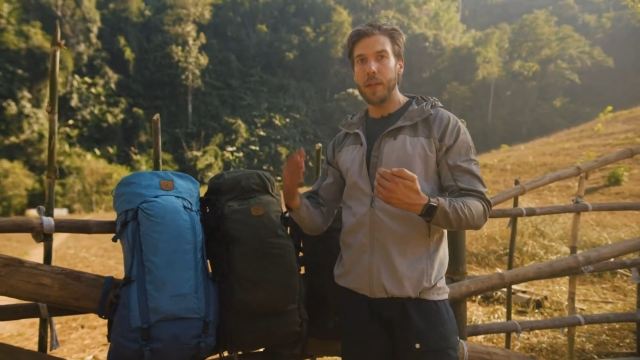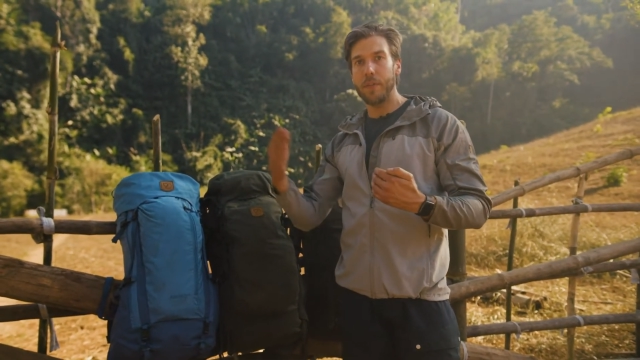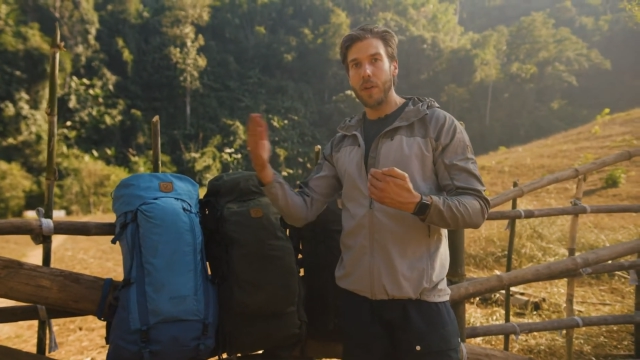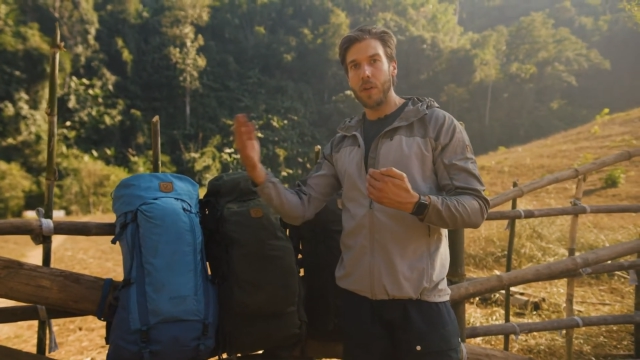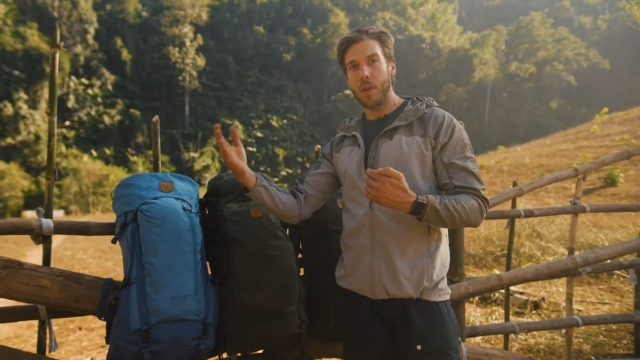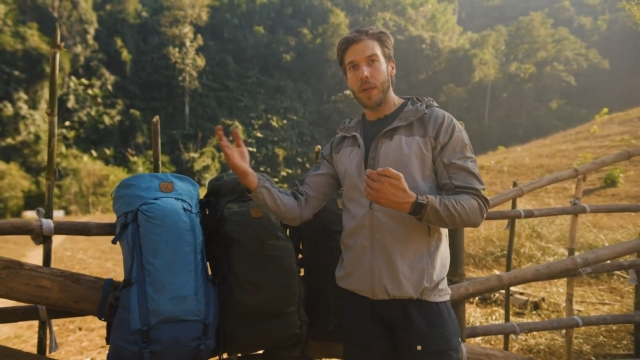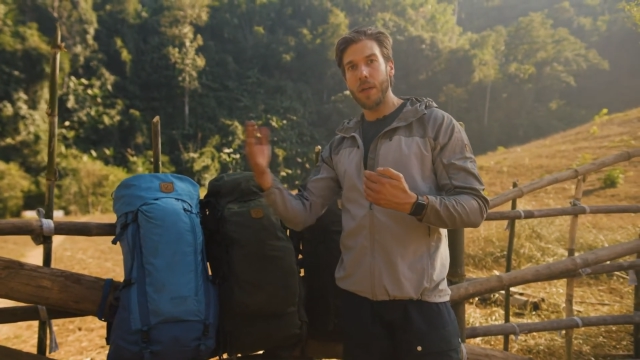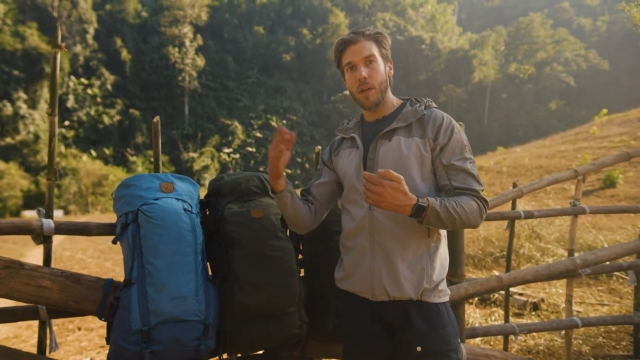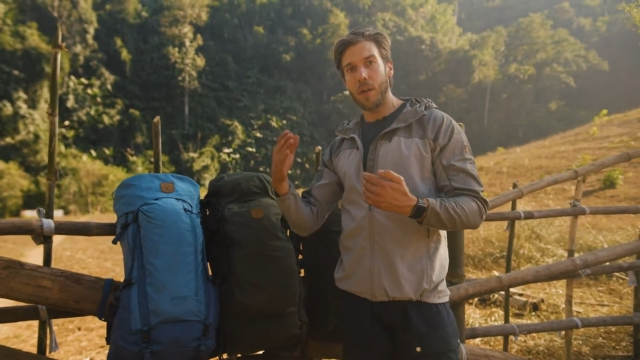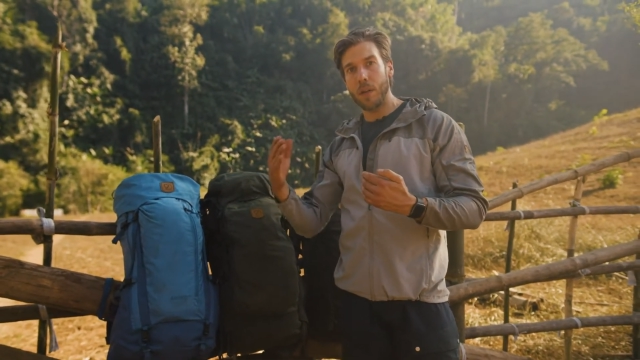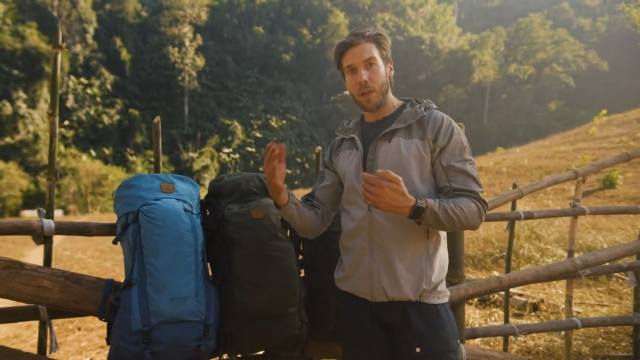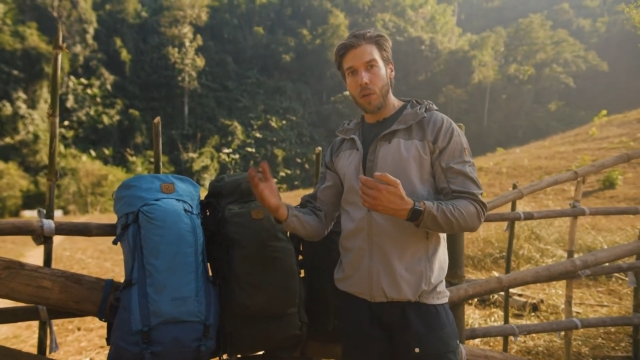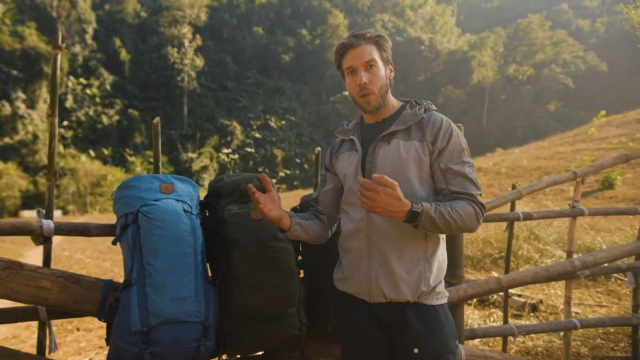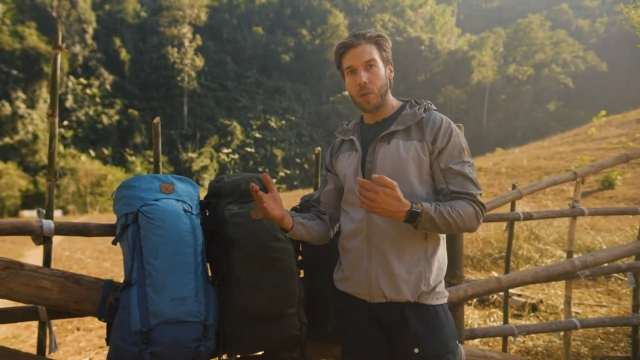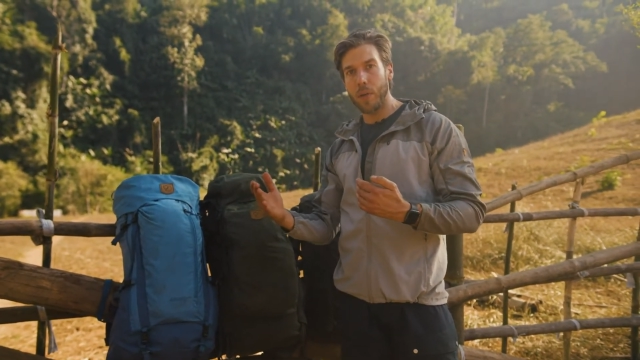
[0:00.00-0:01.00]
if you're in a
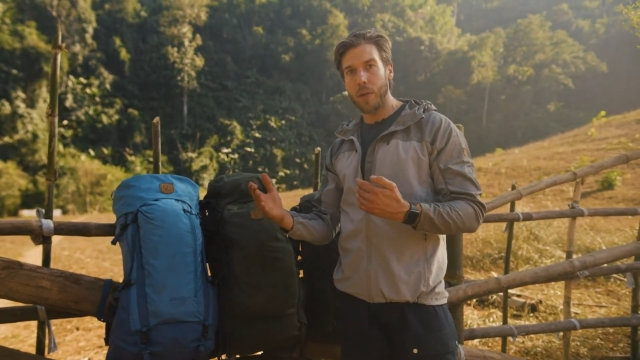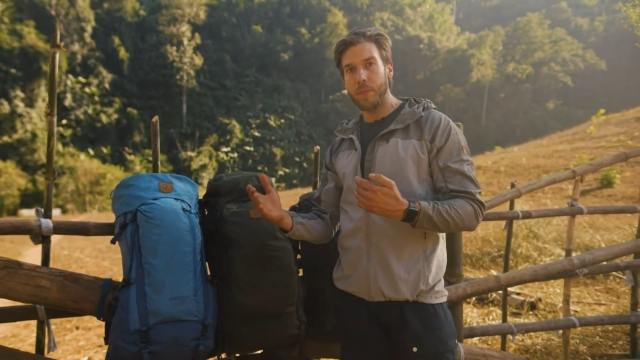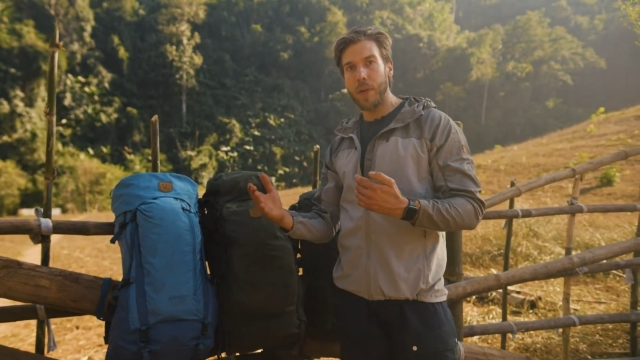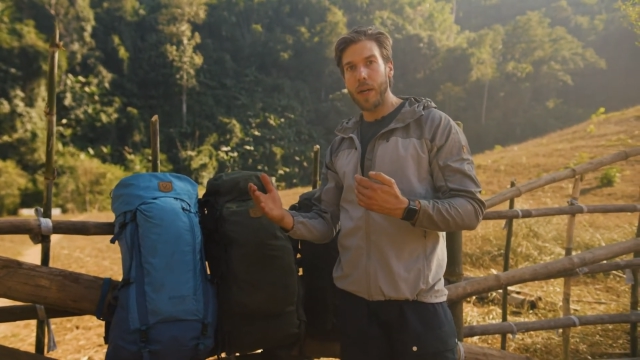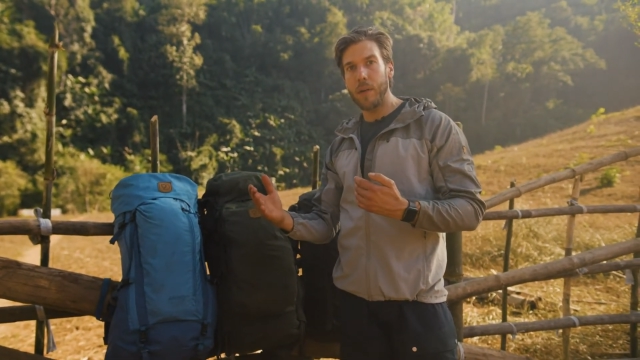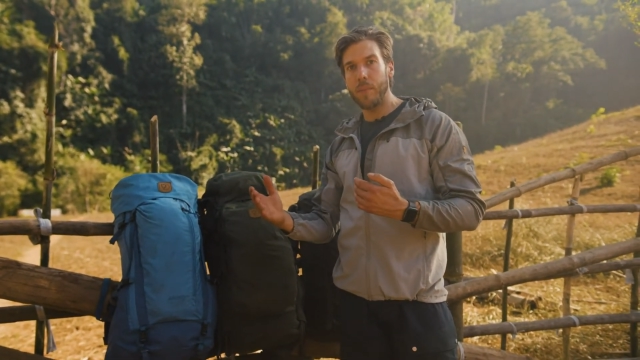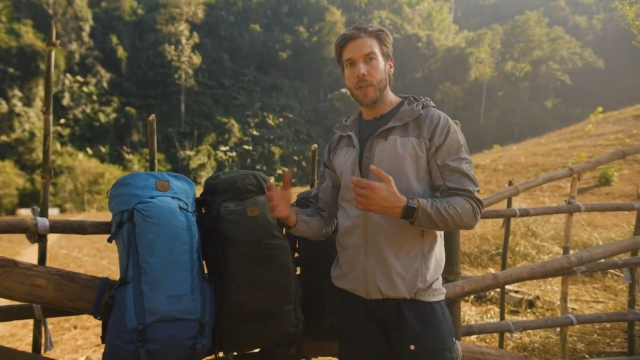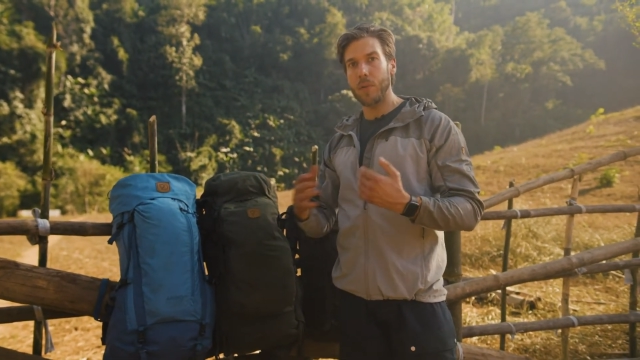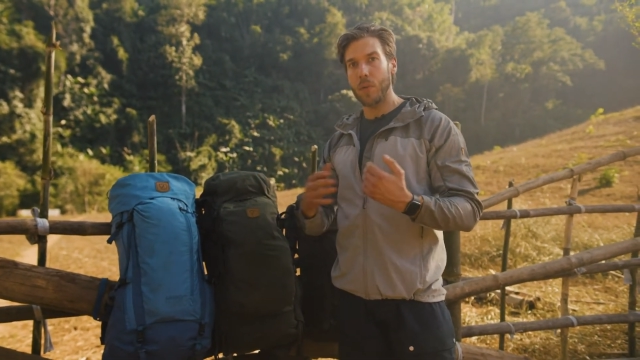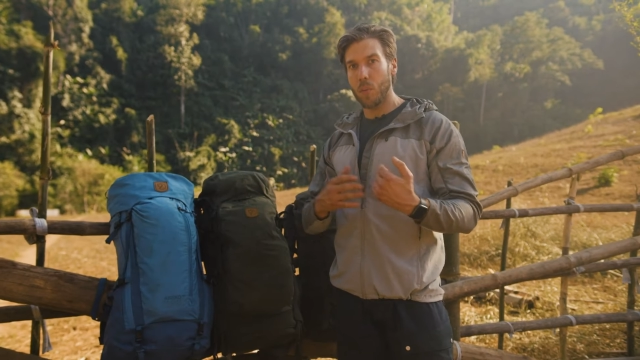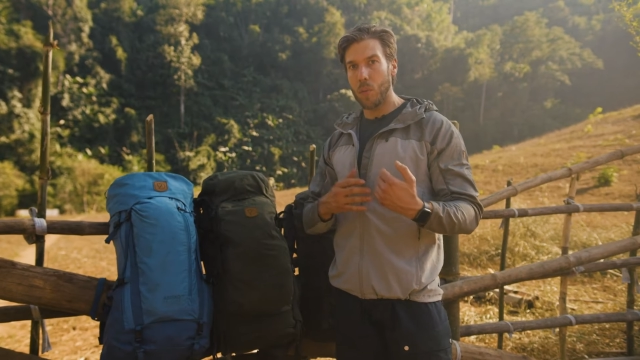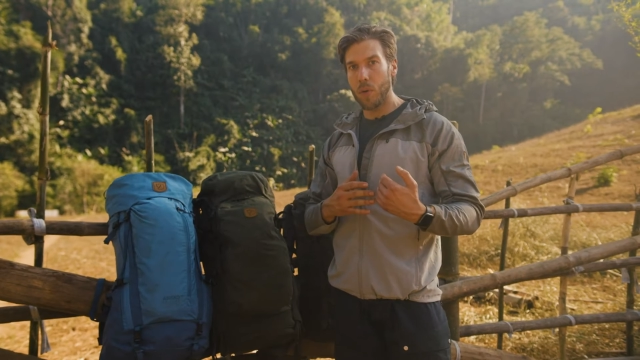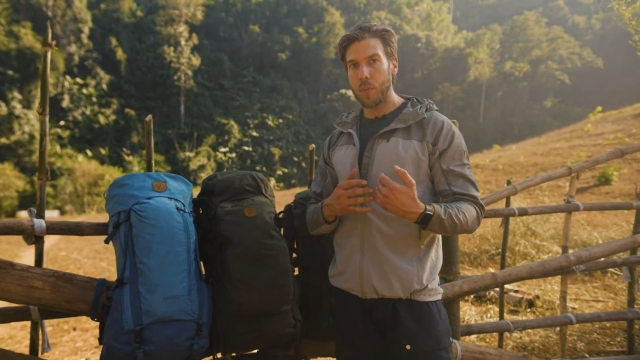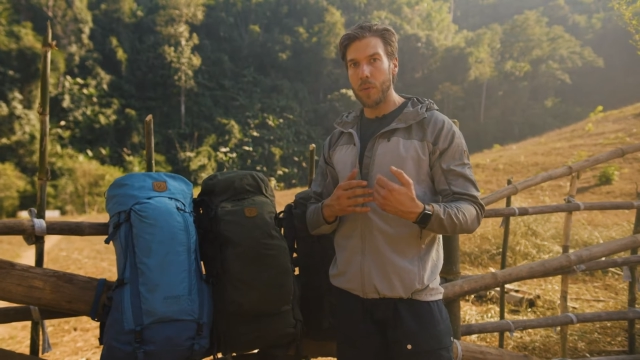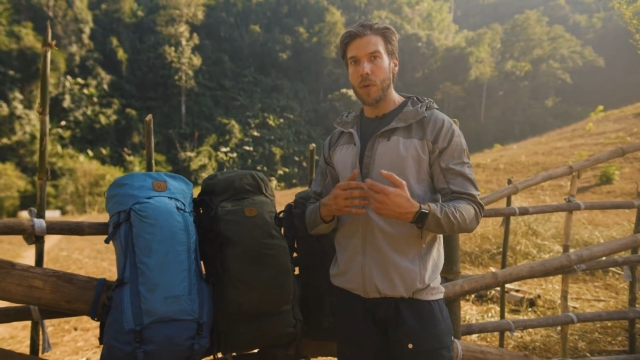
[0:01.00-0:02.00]
colder environment or
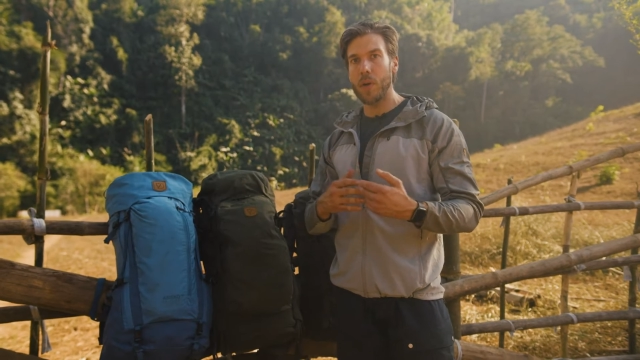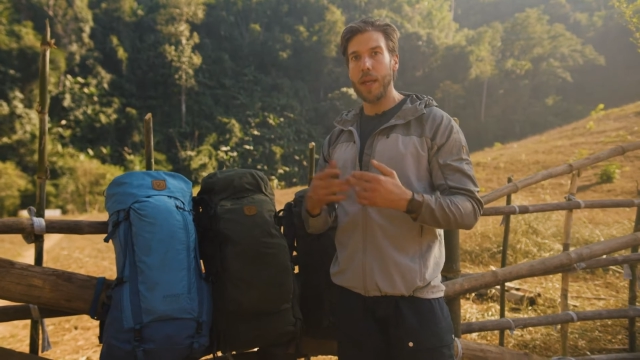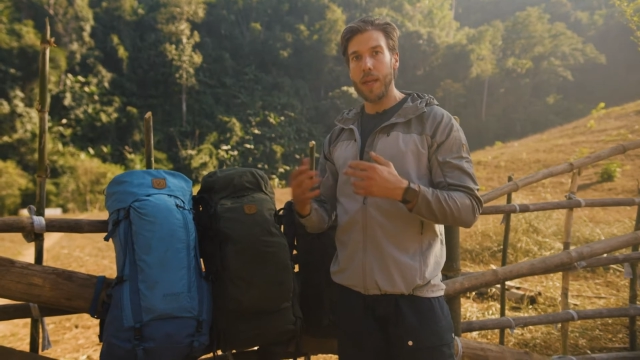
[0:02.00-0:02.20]
warmer,